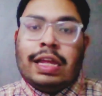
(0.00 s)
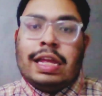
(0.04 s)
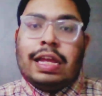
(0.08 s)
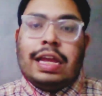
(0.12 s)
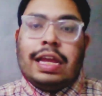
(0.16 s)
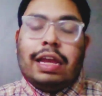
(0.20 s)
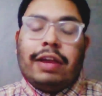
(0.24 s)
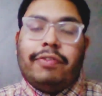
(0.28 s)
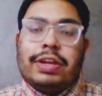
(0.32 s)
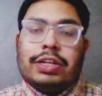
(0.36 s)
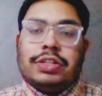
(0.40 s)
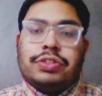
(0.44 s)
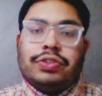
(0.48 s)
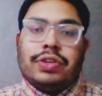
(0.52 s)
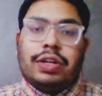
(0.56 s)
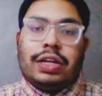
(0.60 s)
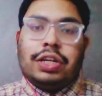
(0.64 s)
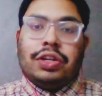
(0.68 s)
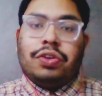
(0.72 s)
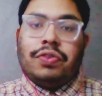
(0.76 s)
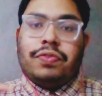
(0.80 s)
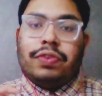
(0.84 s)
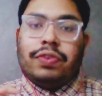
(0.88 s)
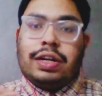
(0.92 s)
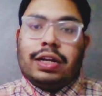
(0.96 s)
eventually
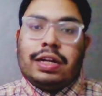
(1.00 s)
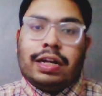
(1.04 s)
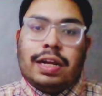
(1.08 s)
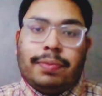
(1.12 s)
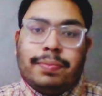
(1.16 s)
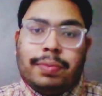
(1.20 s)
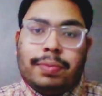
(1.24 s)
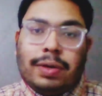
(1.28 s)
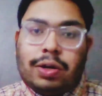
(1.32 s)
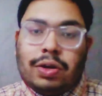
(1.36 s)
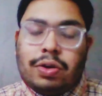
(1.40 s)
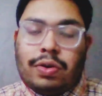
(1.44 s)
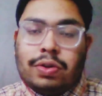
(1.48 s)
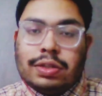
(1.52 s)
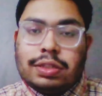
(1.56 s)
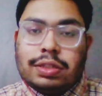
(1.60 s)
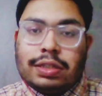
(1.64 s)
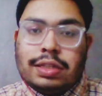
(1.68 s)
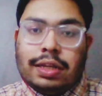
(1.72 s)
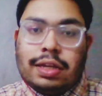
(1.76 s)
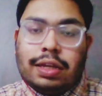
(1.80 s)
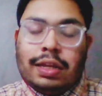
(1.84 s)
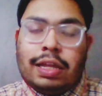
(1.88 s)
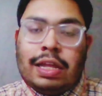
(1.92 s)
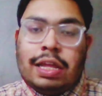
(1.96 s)
you will come across
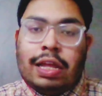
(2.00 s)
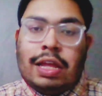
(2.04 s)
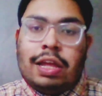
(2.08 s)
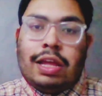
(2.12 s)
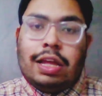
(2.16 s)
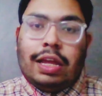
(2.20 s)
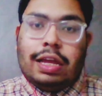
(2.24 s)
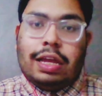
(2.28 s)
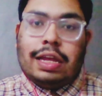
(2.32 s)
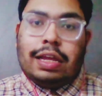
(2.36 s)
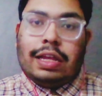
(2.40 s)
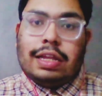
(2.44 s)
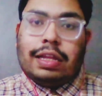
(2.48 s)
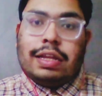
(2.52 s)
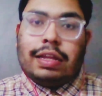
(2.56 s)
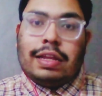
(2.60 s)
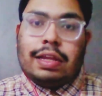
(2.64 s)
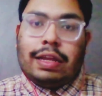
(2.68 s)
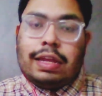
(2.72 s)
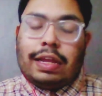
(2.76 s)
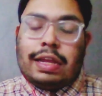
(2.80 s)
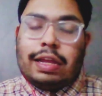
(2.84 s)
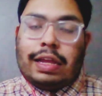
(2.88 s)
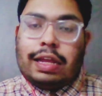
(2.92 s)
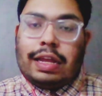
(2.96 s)
the uh,
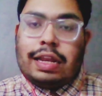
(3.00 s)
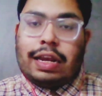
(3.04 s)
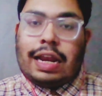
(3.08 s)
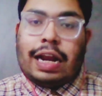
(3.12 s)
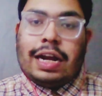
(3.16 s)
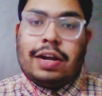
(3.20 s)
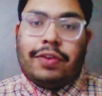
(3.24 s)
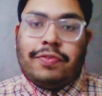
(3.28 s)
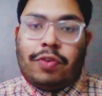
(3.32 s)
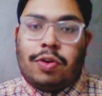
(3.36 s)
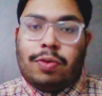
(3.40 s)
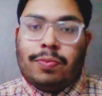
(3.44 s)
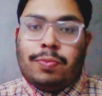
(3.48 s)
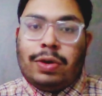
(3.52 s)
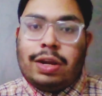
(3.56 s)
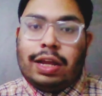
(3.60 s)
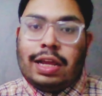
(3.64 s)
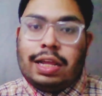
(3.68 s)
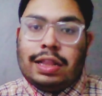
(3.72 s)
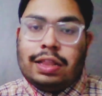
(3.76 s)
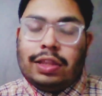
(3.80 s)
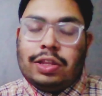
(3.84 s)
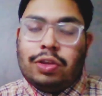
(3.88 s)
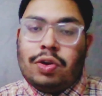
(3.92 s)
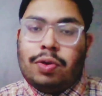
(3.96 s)
right formula
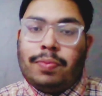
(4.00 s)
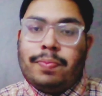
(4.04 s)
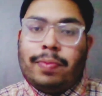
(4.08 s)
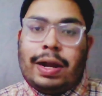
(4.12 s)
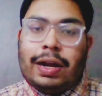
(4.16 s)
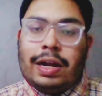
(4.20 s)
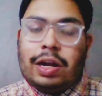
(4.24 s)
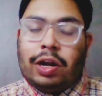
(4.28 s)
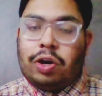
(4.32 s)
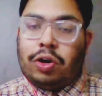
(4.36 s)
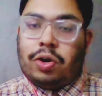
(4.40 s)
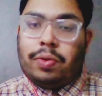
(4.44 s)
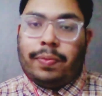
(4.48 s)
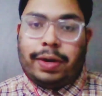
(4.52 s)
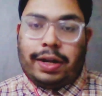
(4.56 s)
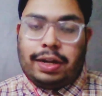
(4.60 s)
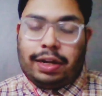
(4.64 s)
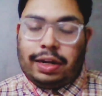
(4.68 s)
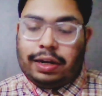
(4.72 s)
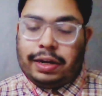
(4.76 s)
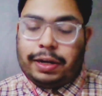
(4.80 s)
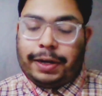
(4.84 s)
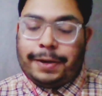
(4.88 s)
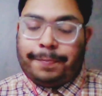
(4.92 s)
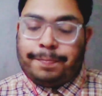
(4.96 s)
in your mind
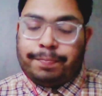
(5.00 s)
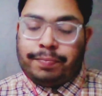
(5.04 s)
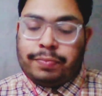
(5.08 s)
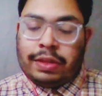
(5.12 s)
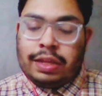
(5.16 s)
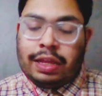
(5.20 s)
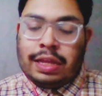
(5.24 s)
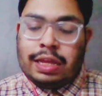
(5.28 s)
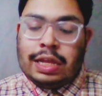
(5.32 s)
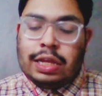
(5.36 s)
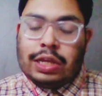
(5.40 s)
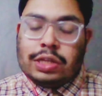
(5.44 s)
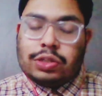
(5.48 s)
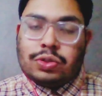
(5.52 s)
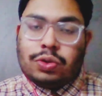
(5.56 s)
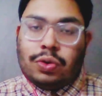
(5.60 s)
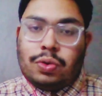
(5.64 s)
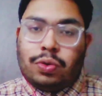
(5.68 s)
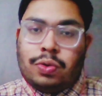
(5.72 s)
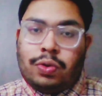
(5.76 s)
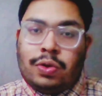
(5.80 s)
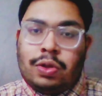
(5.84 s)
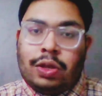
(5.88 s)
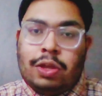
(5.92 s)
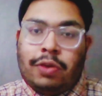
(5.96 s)
automatically.
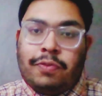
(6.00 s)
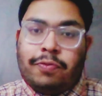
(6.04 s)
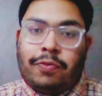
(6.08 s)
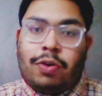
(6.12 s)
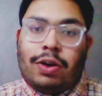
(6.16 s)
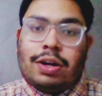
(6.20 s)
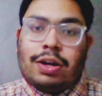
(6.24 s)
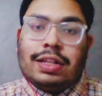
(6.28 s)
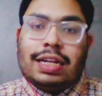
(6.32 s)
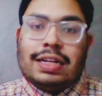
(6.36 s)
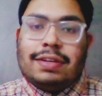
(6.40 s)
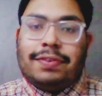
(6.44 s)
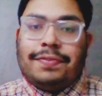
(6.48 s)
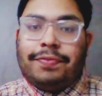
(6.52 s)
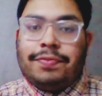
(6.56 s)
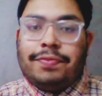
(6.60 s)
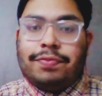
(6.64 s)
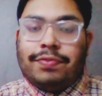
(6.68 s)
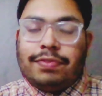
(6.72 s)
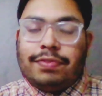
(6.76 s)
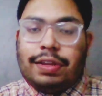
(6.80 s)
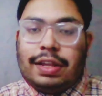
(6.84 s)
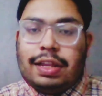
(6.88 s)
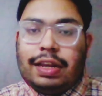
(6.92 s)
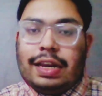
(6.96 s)
So for that,
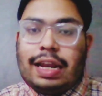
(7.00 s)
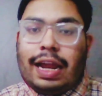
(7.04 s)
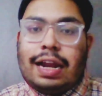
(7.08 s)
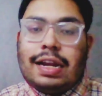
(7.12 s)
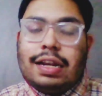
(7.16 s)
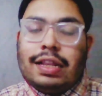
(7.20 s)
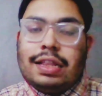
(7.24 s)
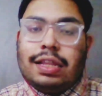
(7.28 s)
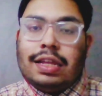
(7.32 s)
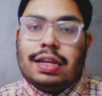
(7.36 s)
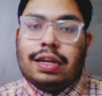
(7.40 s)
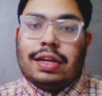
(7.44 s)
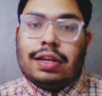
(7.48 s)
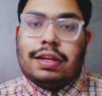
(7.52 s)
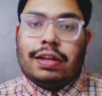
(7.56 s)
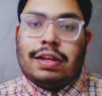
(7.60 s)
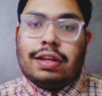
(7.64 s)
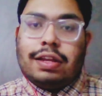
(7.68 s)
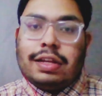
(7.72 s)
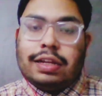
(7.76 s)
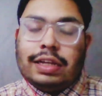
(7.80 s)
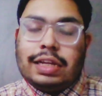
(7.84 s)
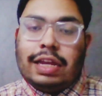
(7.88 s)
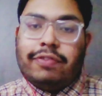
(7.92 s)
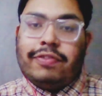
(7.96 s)
write the
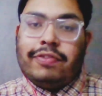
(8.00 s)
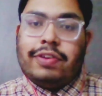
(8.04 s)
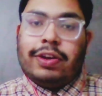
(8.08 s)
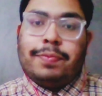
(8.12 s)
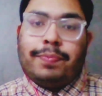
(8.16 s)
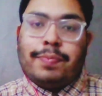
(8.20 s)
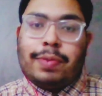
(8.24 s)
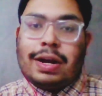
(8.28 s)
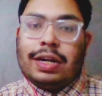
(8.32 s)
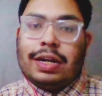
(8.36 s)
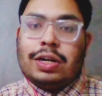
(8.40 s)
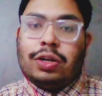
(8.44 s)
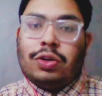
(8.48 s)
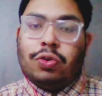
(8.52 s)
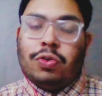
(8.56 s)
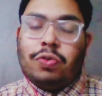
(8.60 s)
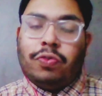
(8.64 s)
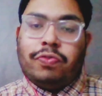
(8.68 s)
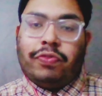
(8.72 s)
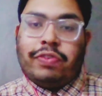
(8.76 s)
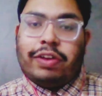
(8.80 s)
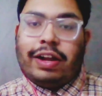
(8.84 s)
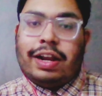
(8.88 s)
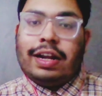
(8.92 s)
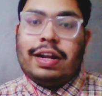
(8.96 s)
given part to
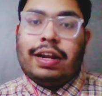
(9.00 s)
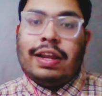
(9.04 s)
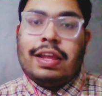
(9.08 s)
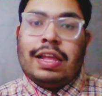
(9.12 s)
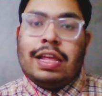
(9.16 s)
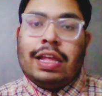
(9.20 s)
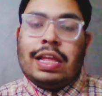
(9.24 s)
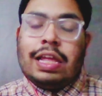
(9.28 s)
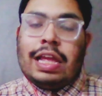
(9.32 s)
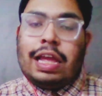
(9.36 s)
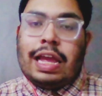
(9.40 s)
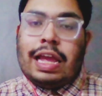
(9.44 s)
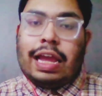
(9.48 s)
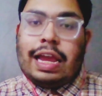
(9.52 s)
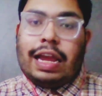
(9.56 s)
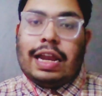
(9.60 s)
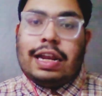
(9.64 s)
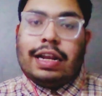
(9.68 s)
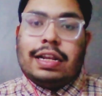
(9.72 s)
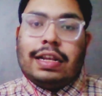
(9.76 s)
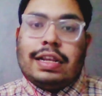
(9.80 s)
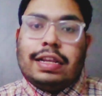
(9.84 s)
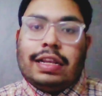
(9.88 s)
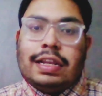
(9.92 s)
find, and